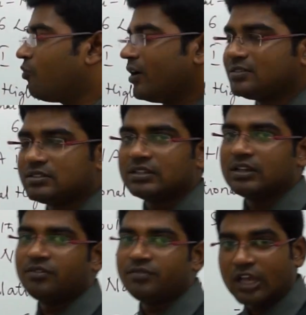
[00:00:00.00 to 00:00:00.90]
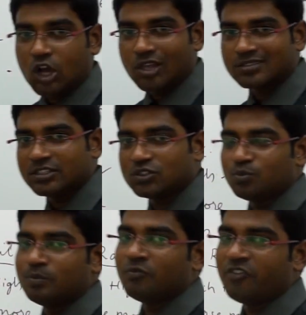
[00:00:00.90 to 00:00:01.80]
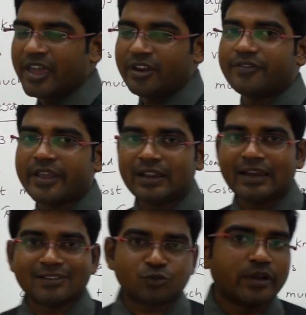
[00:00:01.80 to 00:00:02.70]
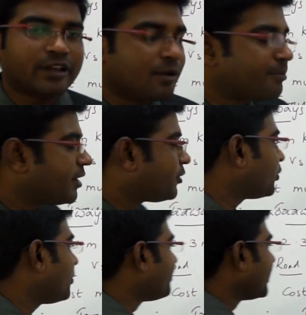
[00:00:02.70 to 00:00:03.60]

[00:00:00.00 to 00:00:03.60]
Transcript: first the cost is very very less when compared to